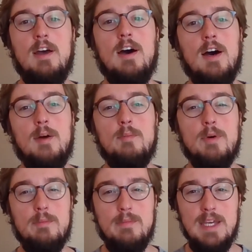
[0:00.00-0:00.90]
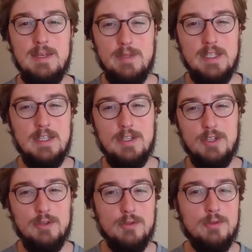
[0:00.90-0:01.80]
but maybe
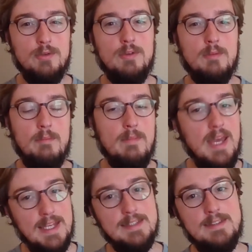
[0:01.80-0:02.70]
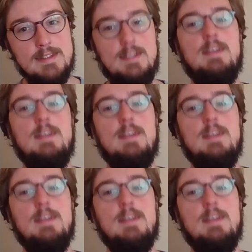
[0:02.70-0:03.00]
you meant